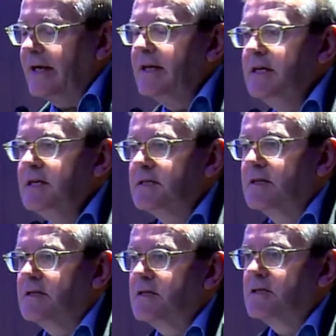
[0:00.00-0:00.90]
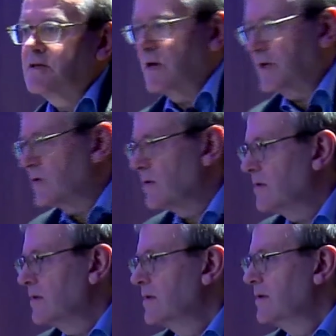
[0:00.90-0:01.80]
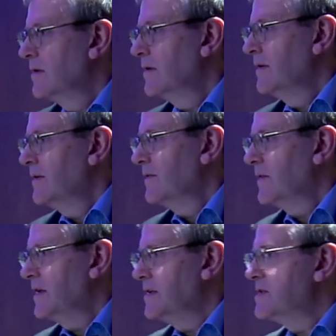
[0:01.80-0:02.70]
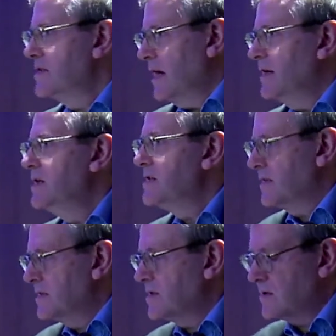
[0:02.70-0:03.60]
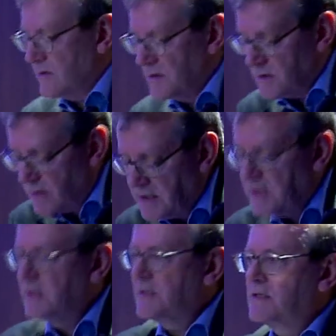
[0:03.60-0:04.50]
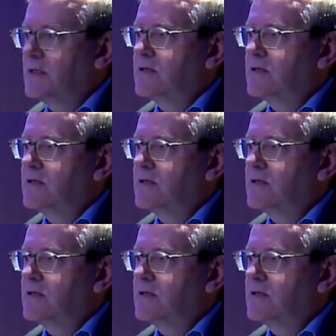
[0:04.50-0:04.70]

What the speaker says: unease is structural, that it is the unease that structures.